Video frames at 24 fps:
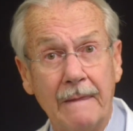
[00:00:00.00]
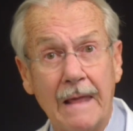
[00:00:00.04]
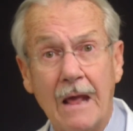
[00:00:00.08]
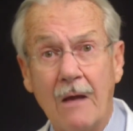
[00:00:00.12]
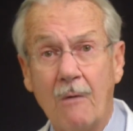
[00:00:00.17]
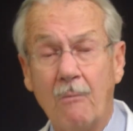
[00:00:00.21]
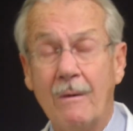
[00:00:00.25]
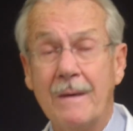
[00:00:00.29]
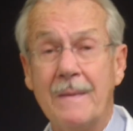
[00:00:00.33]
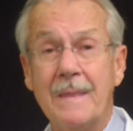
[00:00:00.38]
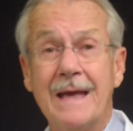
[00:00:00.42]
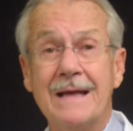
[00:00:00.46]

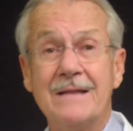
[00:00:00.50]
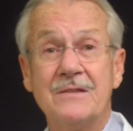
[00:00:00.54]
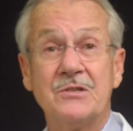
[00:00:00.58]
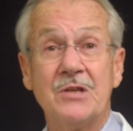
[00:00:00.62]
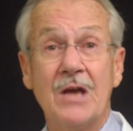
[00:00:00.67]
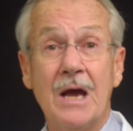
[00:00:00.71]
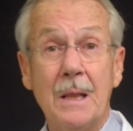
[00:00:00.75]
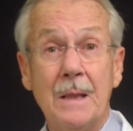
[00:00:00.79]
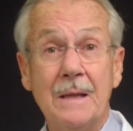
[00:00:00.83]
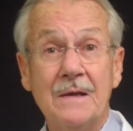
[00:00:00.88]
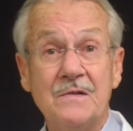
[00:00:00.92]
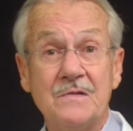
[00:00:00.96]
when they
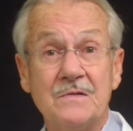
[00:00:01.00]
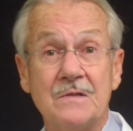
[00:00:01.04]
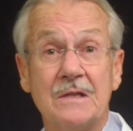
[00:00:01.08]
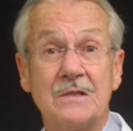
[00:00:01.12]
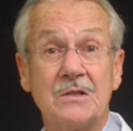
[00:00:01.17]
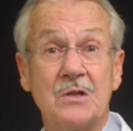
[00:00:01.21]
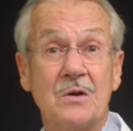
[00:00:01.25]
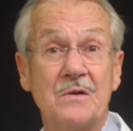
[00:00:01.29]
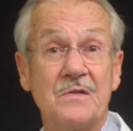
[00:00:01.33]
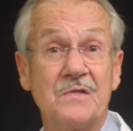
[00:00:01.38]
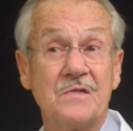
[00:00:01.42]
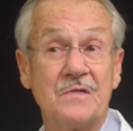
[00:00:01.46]
tell us
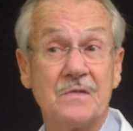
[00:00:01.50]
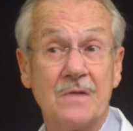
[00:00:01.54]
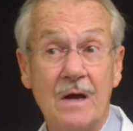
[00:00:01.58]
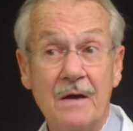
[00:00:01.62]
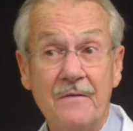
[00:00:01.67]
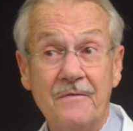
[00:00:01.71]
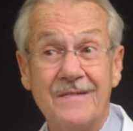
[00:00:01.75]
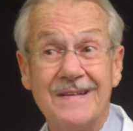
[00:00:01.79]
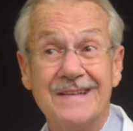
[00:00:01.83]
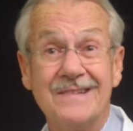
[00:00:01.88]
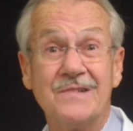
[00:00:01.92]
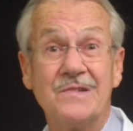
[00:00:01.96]
that their
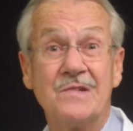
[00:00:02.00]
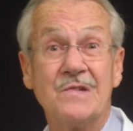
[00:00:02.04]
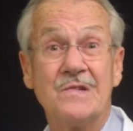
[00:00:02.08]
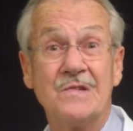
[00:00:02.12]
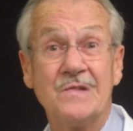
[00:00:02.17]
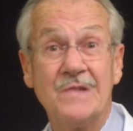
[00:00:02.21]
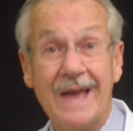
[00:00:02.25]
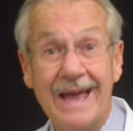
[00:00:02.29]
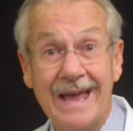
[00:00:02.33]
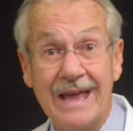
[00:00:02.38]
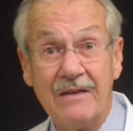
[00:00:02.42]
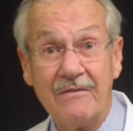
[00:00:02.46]
stuff is
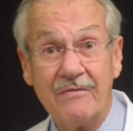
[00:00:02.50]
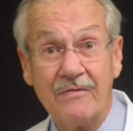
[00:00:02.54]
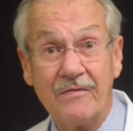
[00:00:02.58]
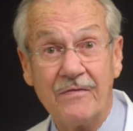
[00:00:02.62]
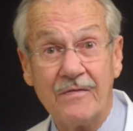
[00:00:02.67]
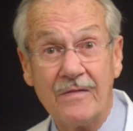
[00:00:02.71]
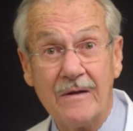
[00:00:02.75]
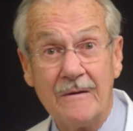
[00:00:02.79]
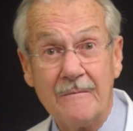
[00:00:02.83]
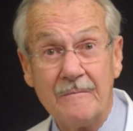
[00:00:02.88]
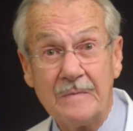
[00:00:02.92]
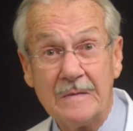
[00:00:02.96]

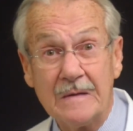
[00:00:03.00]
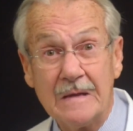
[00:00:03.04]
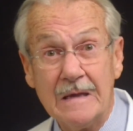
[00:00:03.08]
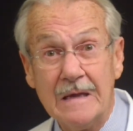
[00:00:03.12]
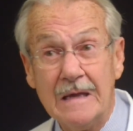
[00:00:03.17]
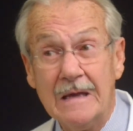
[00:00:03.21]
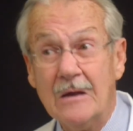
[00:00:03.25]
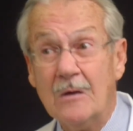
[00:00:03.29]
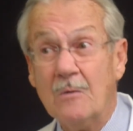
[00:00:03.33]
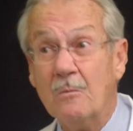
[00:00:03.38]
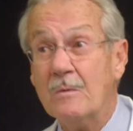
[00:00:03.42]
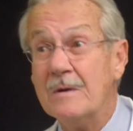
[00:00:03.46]
safe,
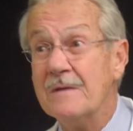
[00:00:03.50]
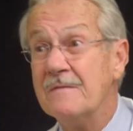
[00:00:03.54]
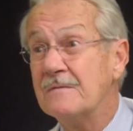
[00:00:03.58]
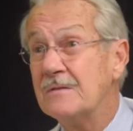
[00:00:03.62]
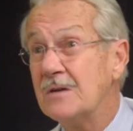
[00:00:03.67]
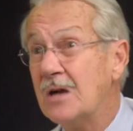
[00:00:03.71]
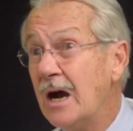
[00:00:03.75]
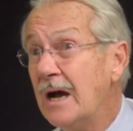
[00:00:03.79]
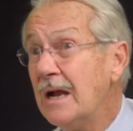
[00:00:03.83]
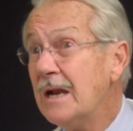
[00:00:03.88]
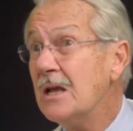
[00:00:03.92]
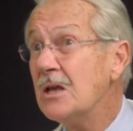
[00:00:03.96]
we've
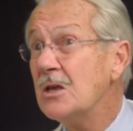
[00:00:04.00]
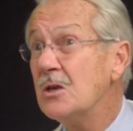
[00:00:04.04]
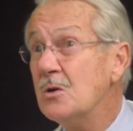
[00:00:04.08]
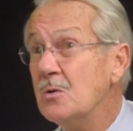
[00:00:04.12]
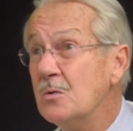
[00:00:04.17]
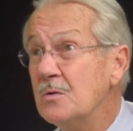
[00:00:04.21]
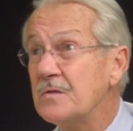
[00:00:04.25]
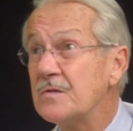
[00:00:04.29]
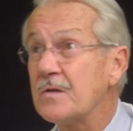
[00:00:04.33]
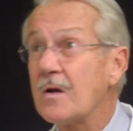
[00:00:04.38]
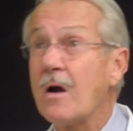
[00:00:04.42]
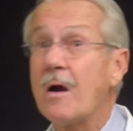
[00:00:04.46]
got to
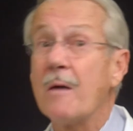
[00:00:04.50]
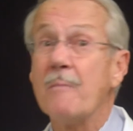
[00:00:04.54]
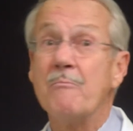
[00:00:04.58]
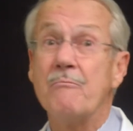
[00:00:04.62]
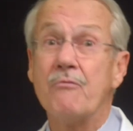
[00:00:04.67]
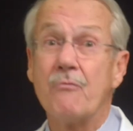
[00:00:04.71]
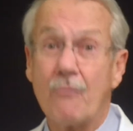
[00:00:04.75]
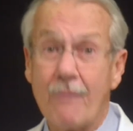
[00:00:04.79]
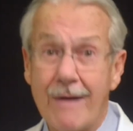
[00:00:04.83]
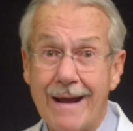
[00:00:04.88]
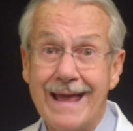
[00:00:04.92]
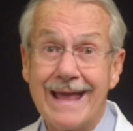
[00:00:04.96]
use our
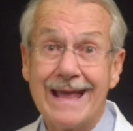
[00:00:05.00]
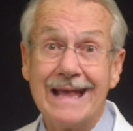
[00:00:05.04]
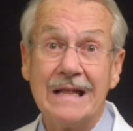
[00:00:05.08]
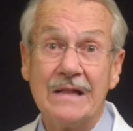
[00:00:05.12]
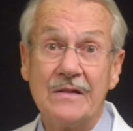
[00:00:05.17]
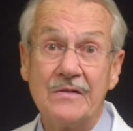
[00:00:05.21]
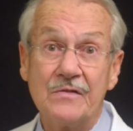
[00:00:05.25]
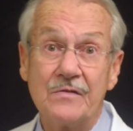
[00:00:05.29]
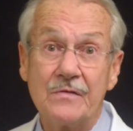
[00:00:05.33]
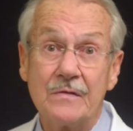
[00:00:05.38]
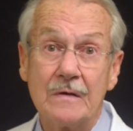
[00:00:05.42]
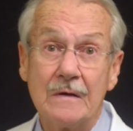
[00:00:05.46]

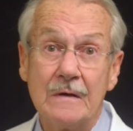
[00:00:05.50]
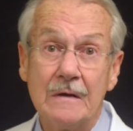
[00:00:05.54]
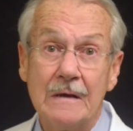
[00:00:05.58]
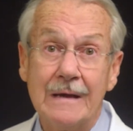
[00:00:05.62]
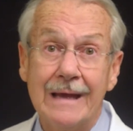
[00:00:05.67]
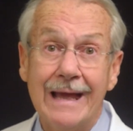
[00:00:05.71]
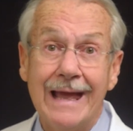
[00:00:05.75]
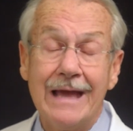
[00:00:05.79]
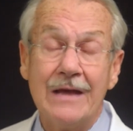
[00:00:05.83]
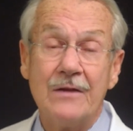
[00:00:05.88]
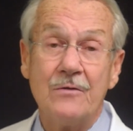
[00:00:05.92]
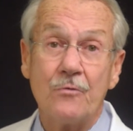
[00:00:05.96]
brains
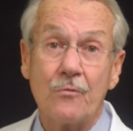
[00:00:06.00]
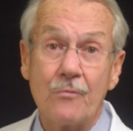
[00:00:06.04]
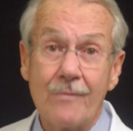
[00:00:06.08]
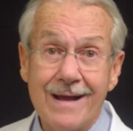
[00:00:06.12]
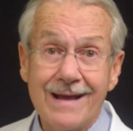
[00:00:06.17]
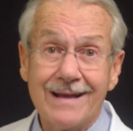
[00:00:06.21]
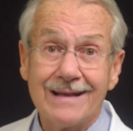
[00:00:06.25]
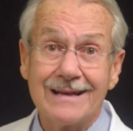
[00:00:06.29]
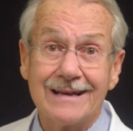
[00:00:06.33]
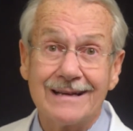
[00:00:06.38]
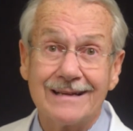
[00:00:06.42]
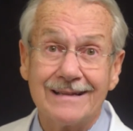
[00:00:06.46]
and
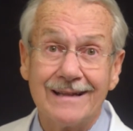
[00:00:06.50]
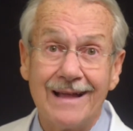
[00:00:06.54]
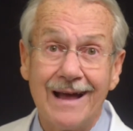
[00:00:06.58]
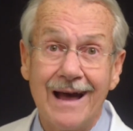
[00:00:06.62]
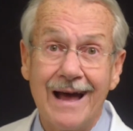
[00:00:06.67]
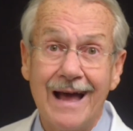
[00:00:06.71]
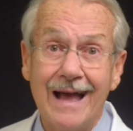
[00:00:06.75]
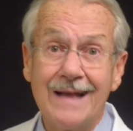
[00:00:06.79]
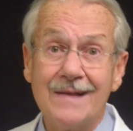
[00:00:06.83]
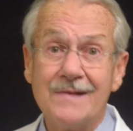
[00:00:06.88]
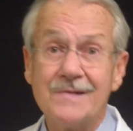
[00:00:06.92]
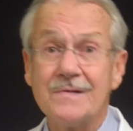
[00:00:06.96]

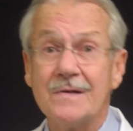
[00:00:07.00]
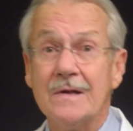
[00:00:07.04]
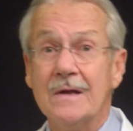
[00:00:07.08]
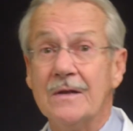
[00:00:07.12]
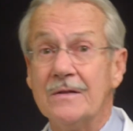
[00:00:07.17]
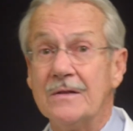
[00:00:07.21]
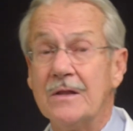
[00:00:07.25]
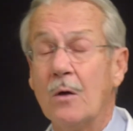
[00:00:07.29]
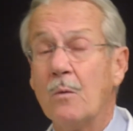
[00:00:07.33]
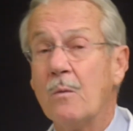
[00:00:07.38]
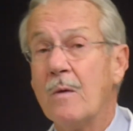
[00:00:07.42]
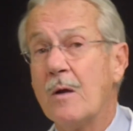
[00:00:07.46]
recognize
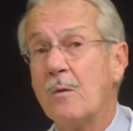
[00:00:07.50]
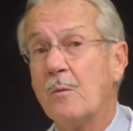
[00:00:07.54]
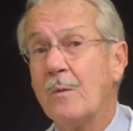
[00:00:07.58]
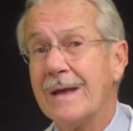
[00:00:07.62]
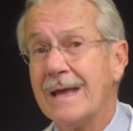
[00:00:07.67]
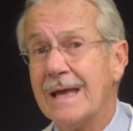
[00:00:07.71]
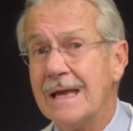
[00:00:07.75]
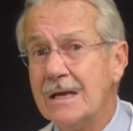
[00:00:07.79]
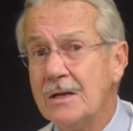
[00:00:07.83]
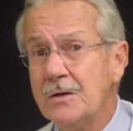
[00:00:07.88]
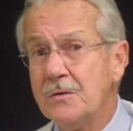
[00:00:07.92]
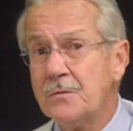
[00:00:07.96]
that when we
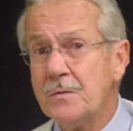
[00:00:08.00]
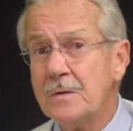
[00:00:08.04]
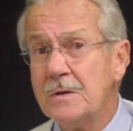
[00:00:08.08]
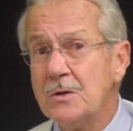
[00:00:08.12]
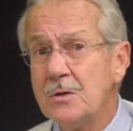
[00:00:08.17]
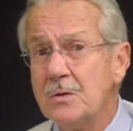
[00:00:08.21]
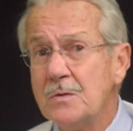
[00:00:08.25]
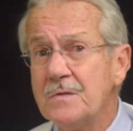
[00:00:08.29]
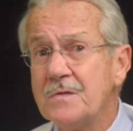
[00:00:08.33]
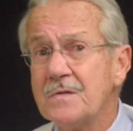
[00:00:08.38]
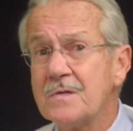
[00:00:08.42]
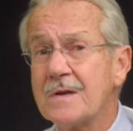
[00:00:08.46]

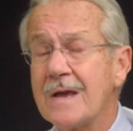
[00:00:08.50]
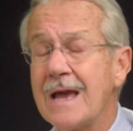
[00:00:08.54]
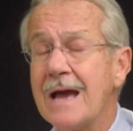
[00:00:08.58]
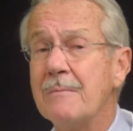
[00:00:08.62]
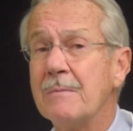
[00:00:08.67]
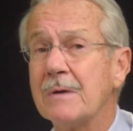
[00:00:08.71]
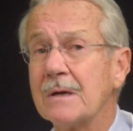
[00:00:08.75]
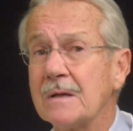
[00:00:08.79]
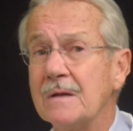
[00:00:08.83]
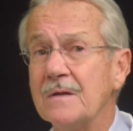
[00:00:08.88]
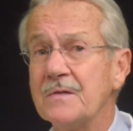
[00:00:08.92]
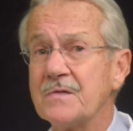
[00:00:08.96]
introduce
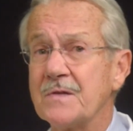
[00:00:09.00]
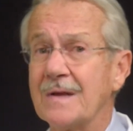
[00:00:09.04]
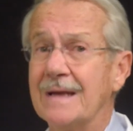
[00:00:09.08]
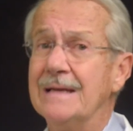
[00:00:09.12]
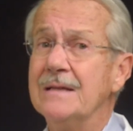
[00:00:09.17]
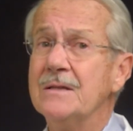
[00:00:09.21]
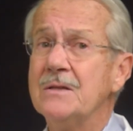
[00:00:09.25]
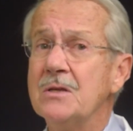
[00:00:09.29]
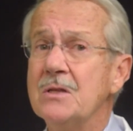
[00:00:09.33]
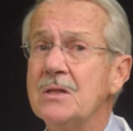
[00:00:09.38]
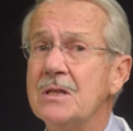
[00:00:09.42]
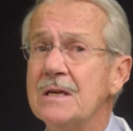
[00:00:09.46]
chemicals
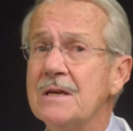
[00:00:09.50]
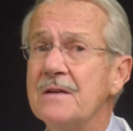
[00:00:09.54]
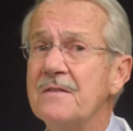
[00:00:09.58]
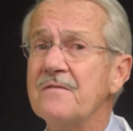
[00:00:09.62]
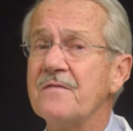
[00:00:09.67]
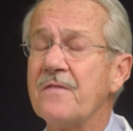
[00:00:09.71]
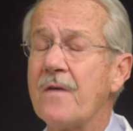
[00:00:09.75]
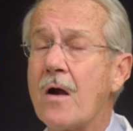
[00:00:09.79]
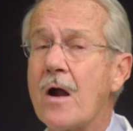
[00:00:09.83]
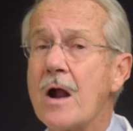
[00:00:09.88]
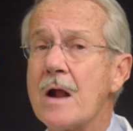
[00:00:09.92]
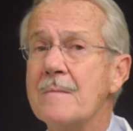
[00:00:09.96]
into the
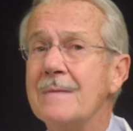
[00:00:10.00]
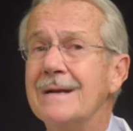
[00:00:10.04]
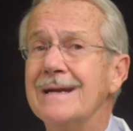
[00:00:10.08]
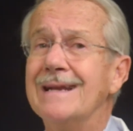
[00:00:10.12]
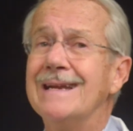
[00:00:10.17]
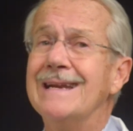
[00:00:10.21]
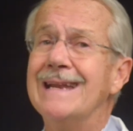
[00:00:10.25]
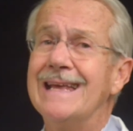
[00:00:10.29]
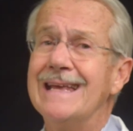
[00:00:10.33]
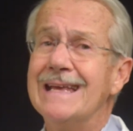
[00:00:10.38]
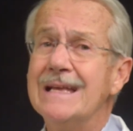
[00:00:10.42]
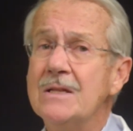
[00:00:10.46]
environment
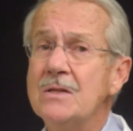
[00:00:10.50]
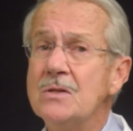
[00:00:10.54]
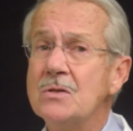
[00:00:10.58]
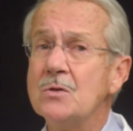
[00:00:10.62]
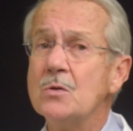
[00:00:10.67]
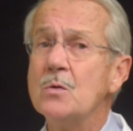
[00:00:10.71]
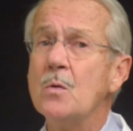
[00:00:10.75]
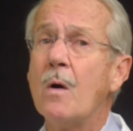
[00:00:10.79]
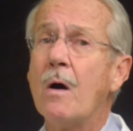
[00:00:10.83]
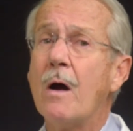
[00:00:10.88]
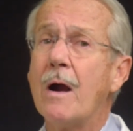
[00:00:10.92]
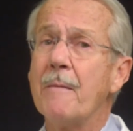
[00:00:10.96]
and
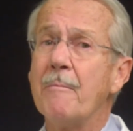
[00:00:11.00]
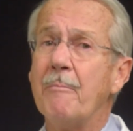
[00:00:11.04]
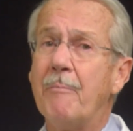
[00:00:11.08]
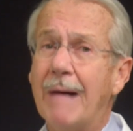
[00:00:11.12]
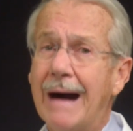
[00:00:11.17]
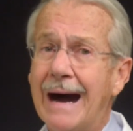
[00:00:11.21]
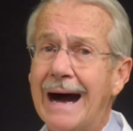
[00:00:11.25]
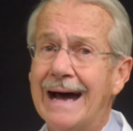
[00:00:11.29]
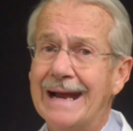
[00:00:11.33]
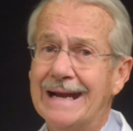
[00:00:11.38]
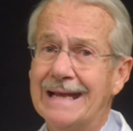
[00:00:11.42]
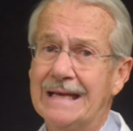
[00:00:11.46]
into our
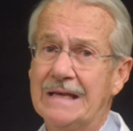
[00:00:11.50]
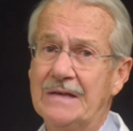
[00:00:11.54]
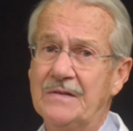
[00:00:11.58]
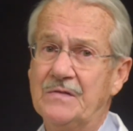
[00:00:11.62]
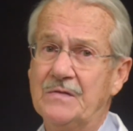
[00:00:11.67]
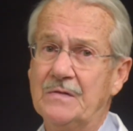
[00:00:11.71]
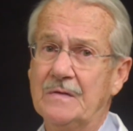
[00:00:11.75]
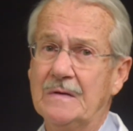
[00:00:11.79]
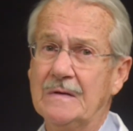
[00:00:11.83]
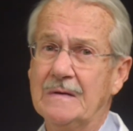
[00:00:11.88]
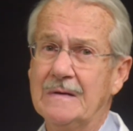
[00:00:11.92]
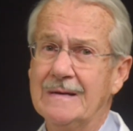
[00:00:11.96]

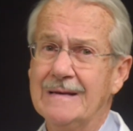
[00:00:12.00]
bodies